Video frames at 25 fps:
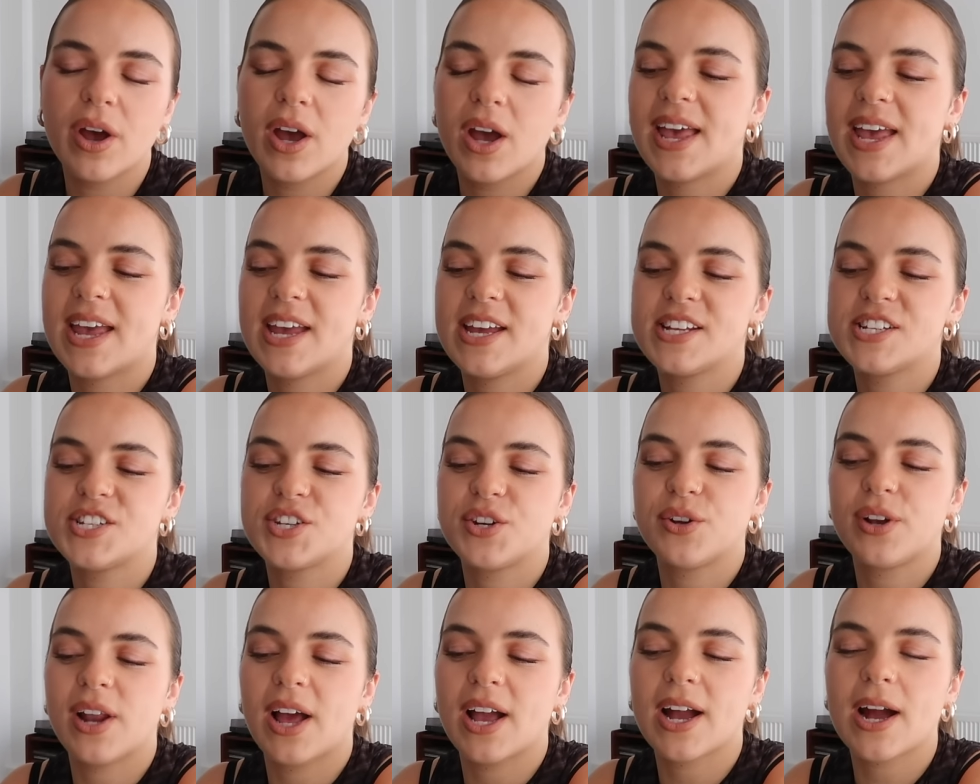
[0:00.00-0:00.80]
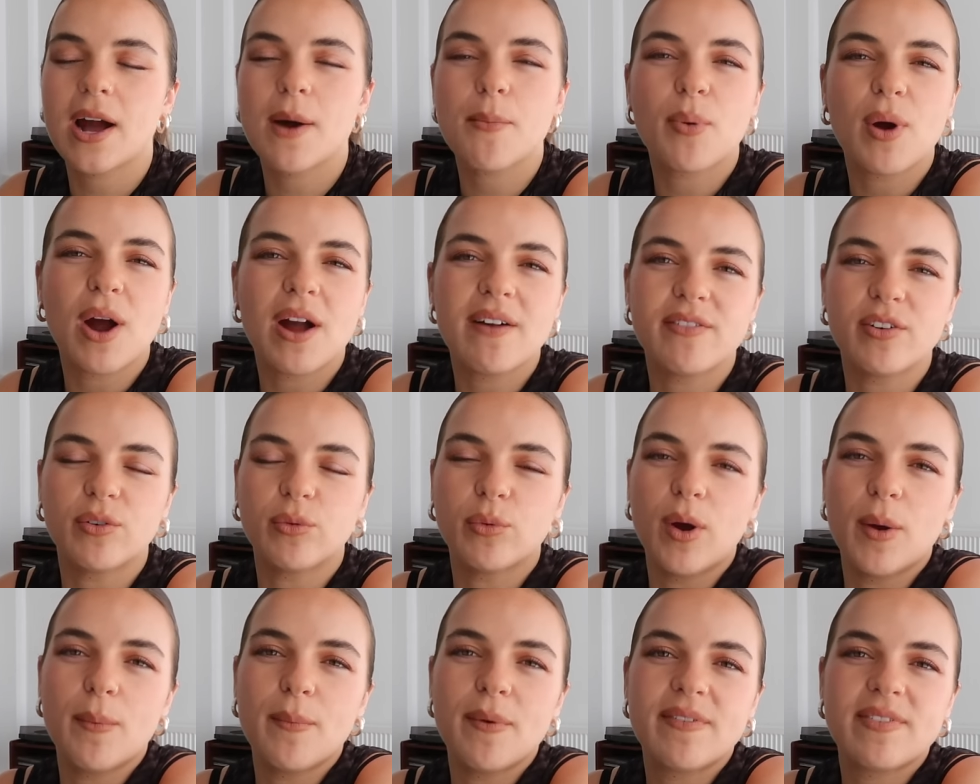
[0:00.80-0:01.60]
They do like a private
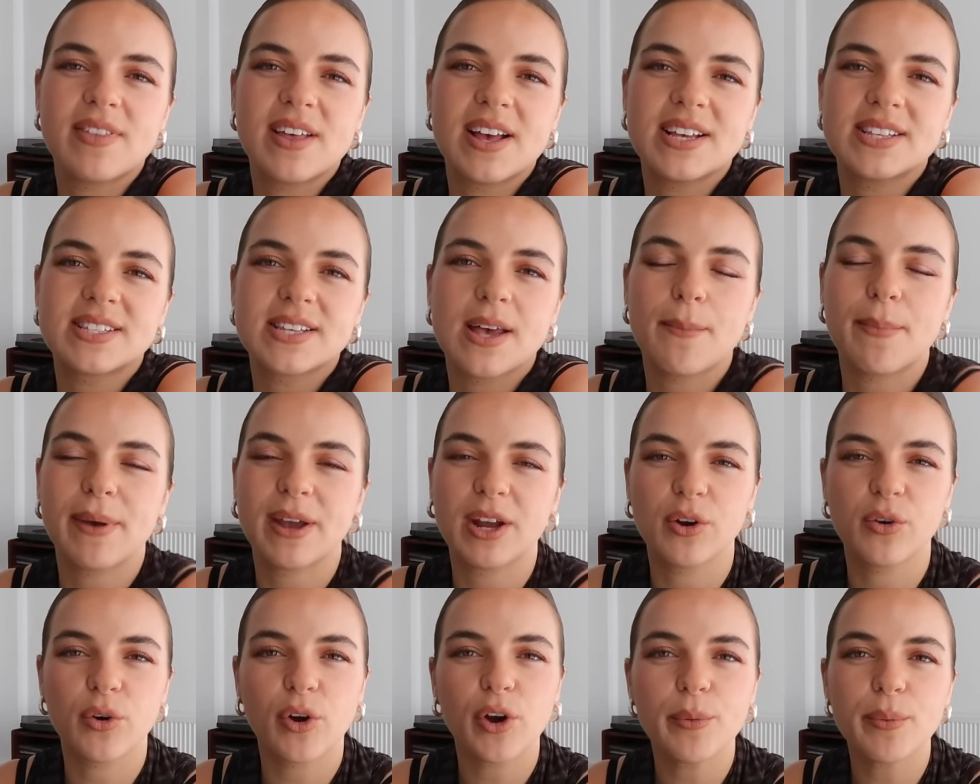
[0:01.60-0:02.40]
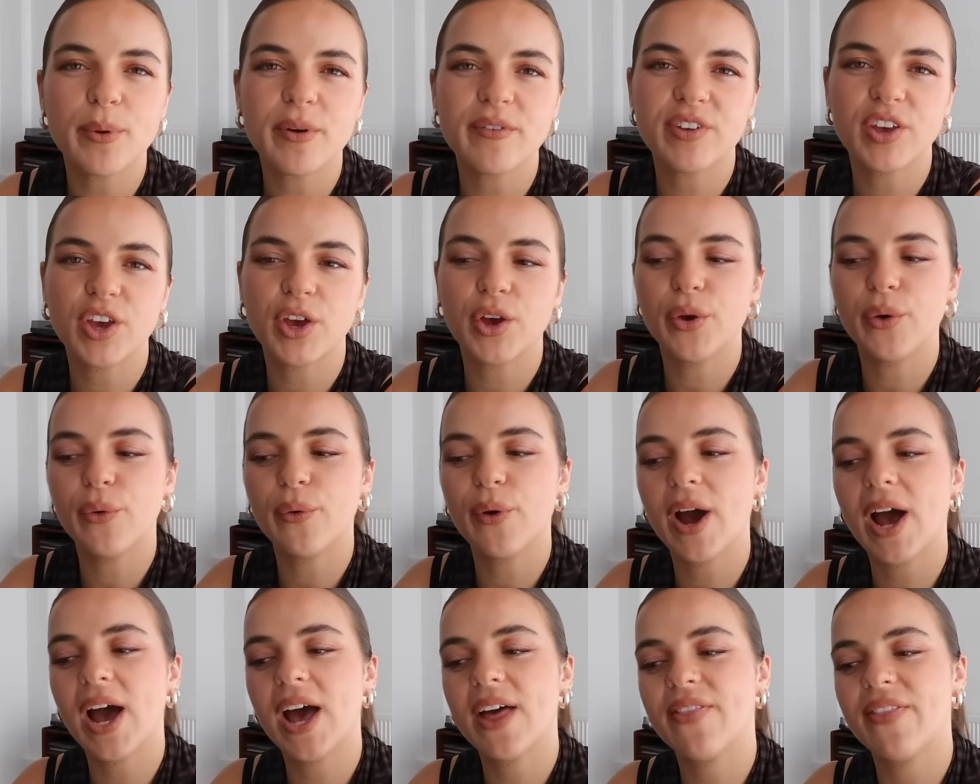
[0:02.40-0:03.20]
room if there's a big group of
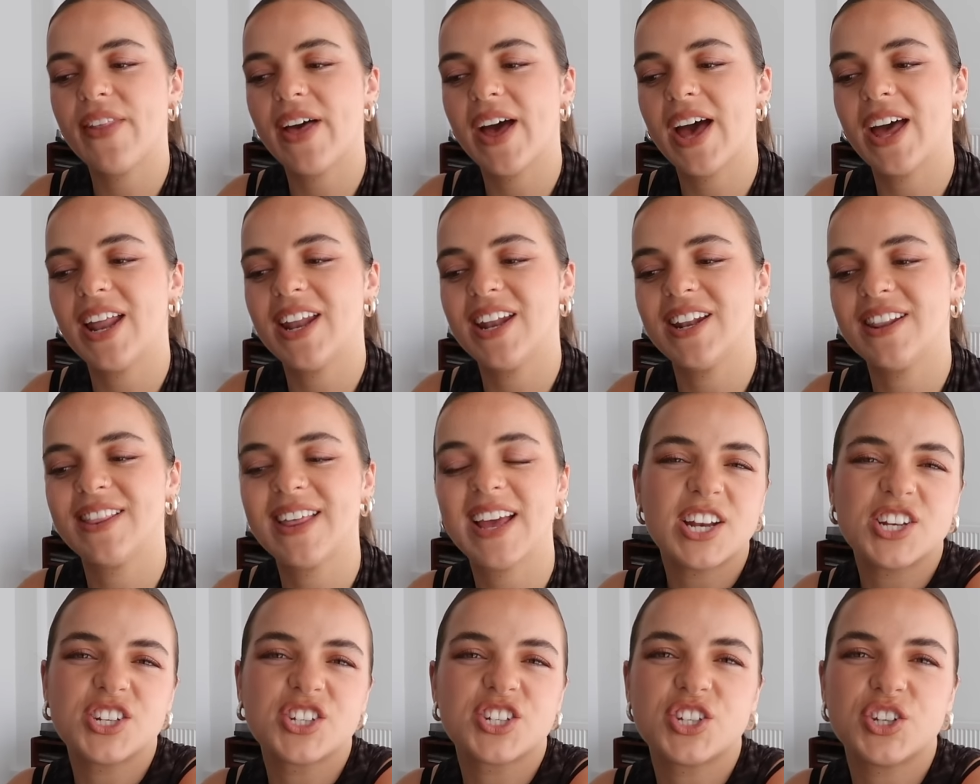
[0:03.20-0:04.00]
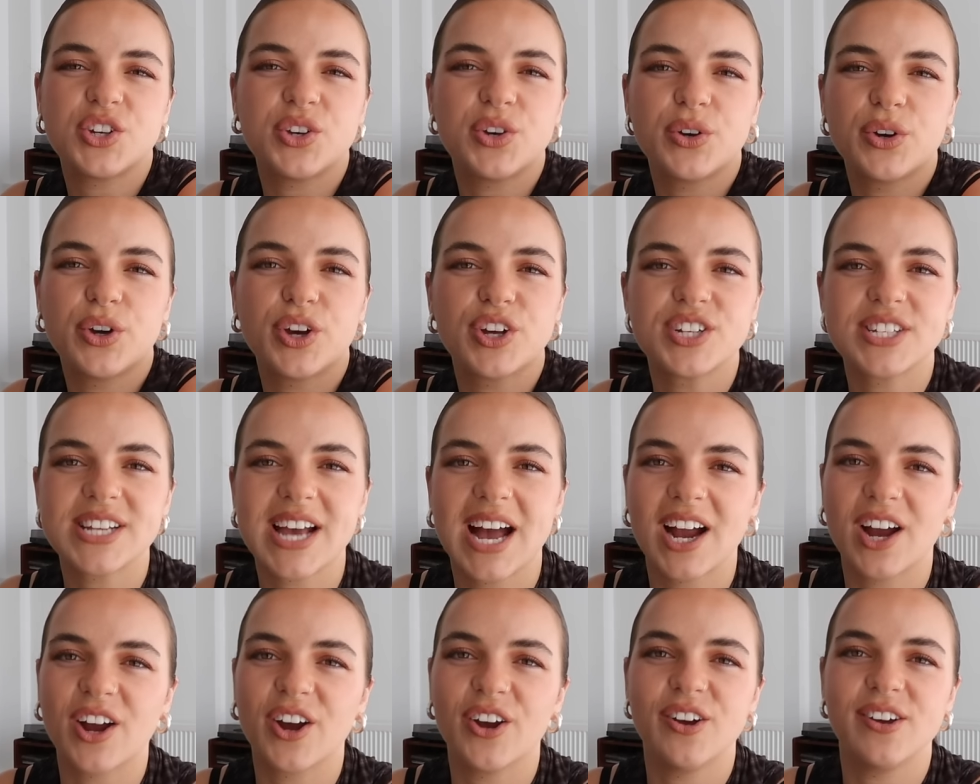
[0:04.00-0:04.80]
you, and then they just do good
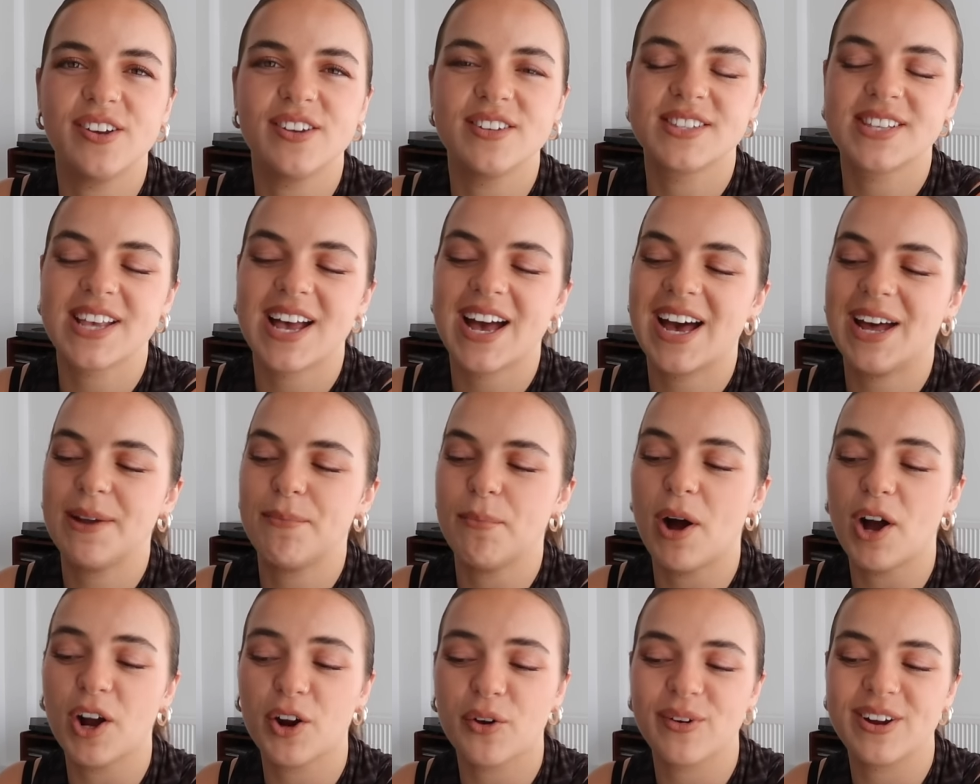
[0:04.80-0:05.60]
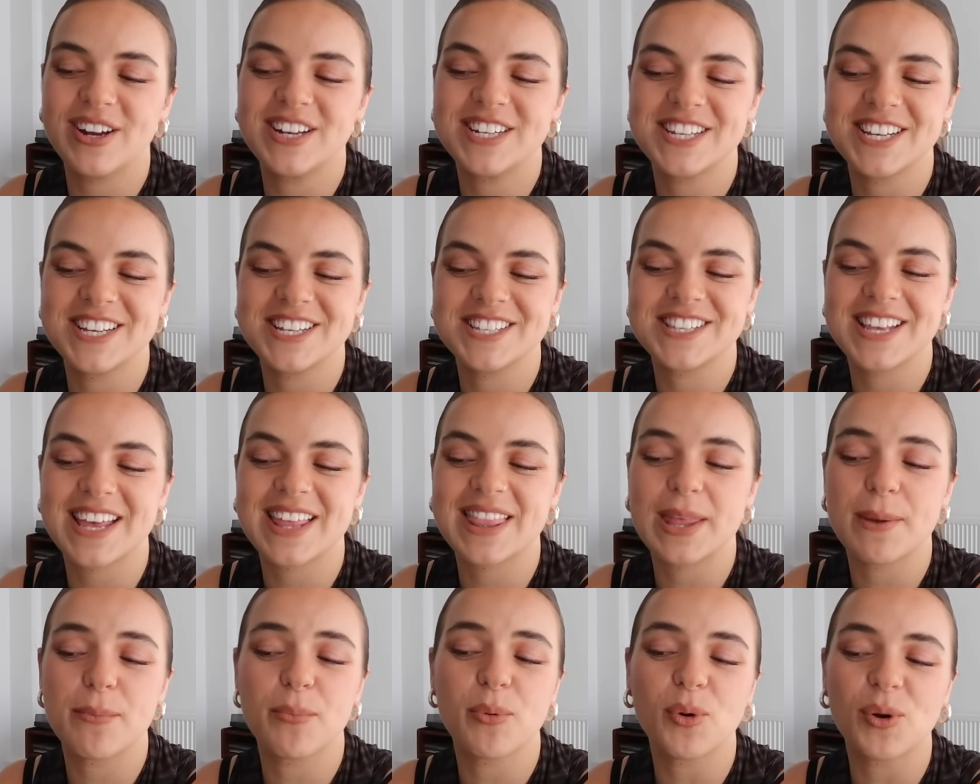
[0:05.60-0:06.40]
tacos and margaritas,
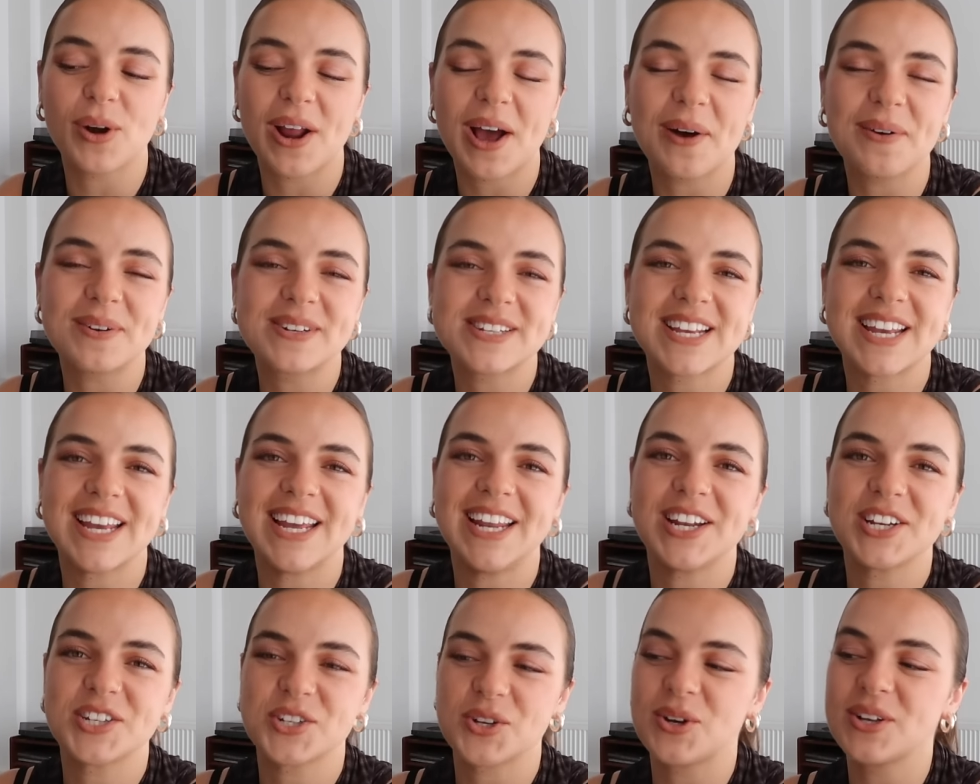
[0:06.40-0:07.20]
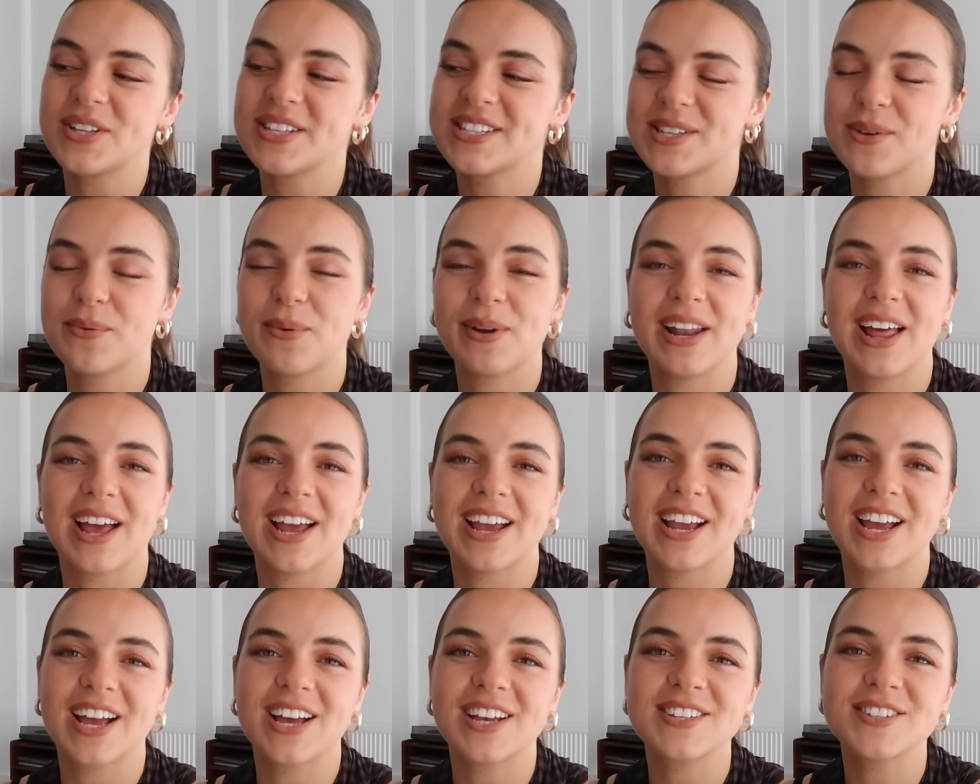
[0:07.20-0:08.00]
and they brought out tequila shots that were
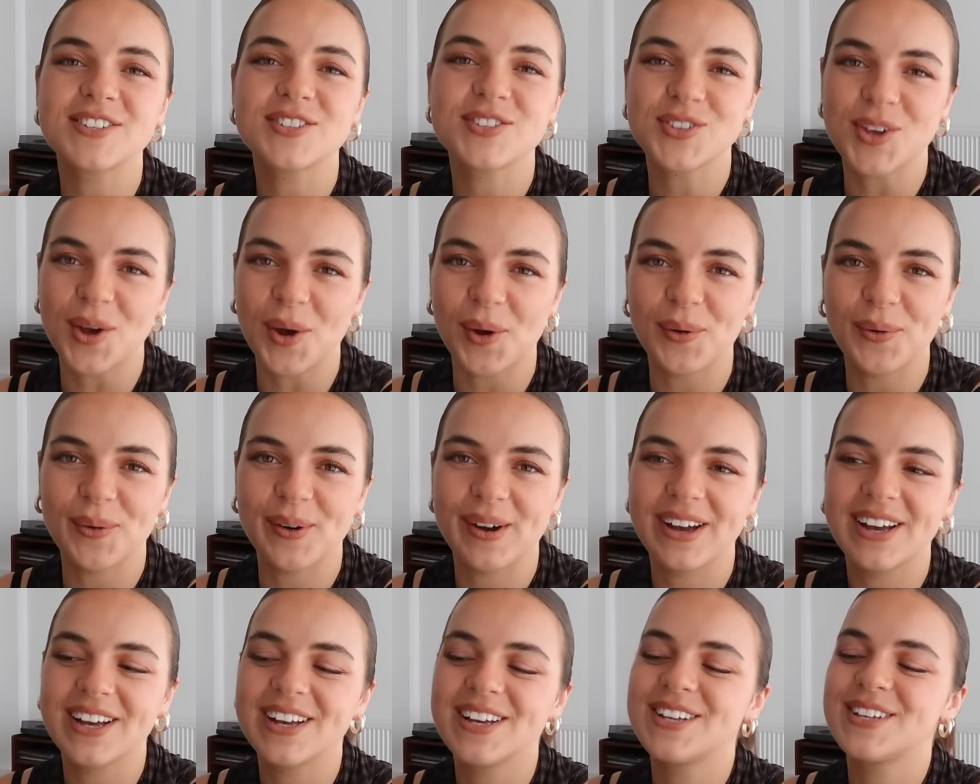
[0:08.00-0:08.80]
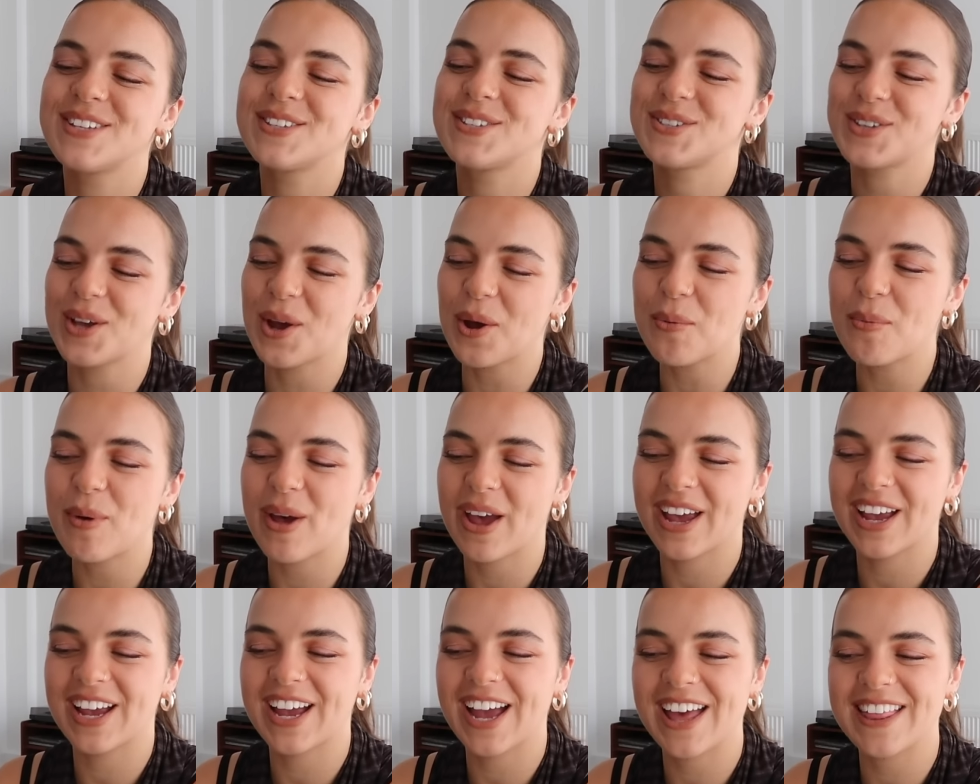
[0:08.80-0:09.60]
like so
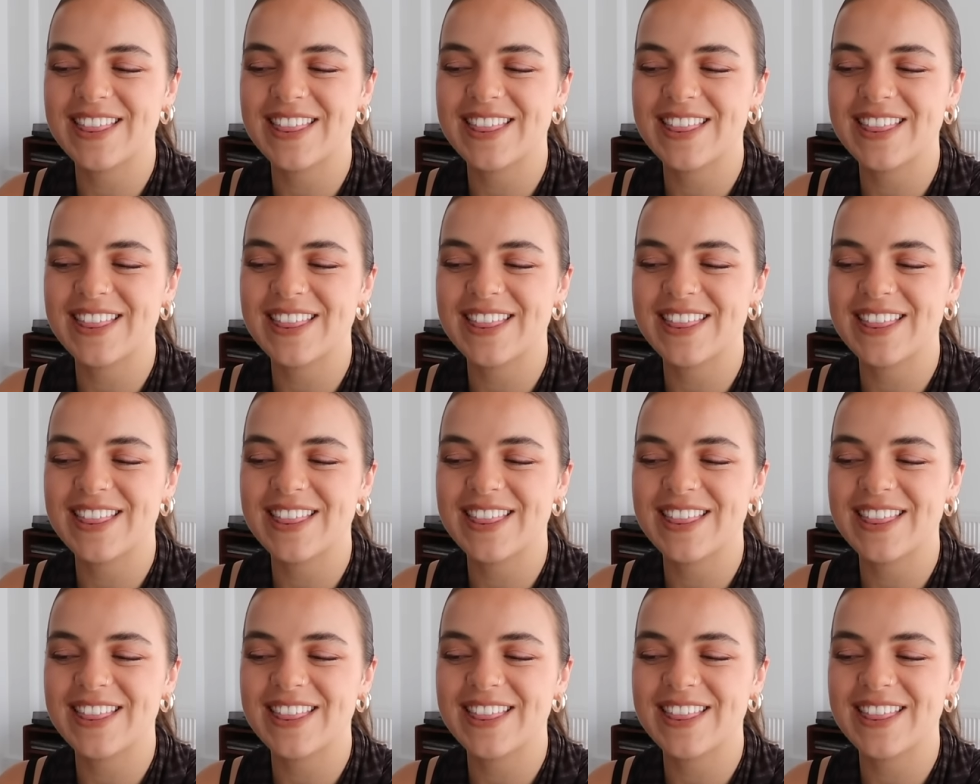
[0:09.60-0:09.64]
big.